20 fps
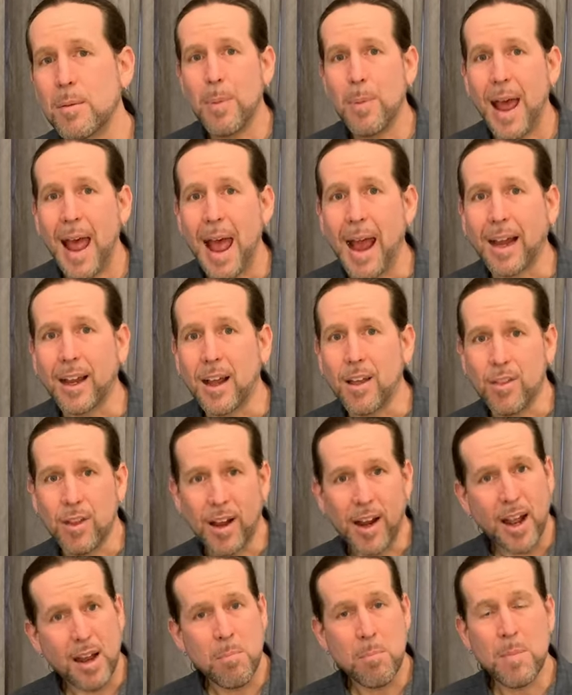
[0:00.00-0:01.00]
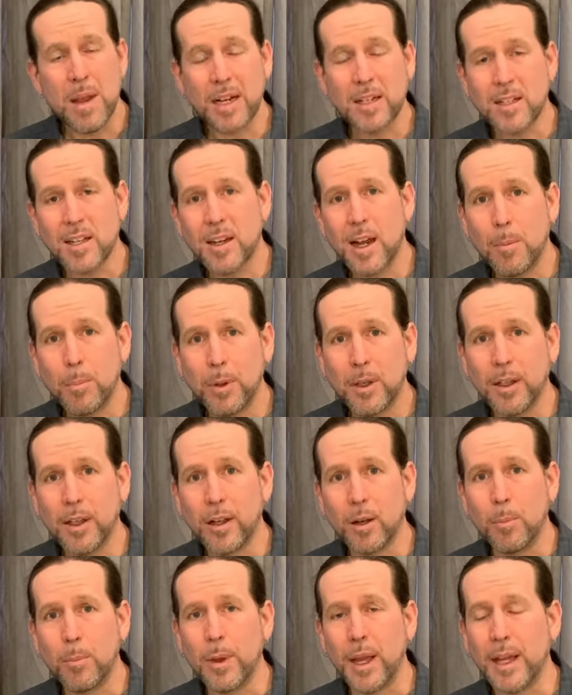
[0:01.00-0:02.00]
back. I thought I'd mix it up a
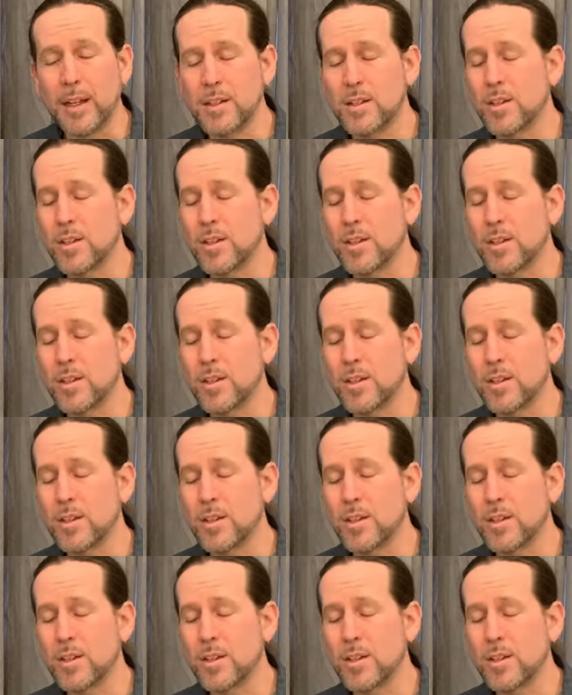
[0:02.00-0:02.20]
little bit.